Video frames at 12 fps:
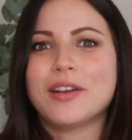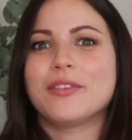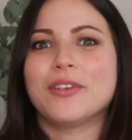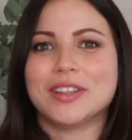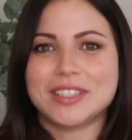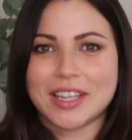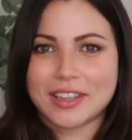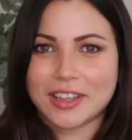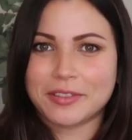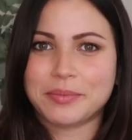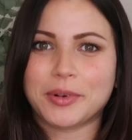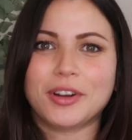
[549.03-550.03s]
once I
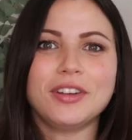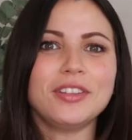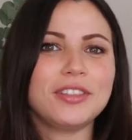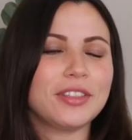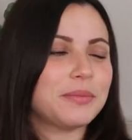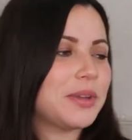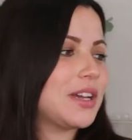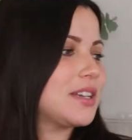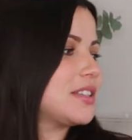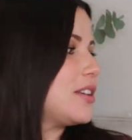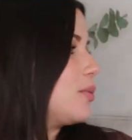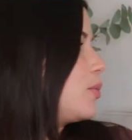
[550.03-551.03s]
give birth
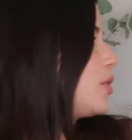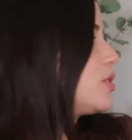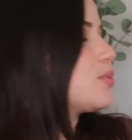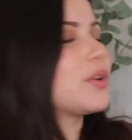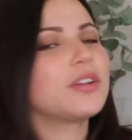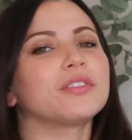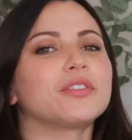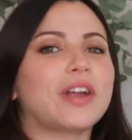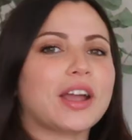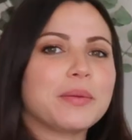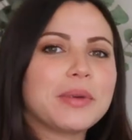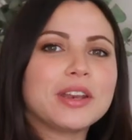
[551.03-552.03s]
because it was one of the
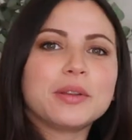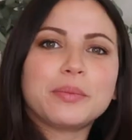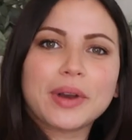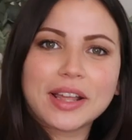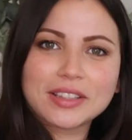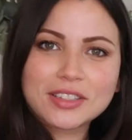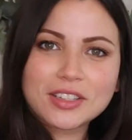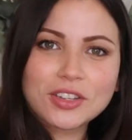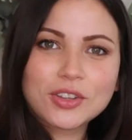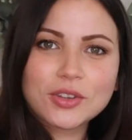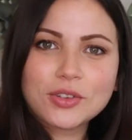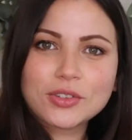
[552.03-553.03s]
recommended brands
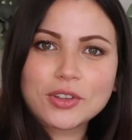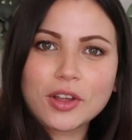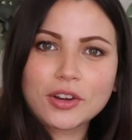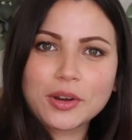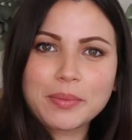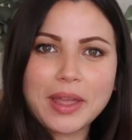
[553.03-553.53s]
to use on your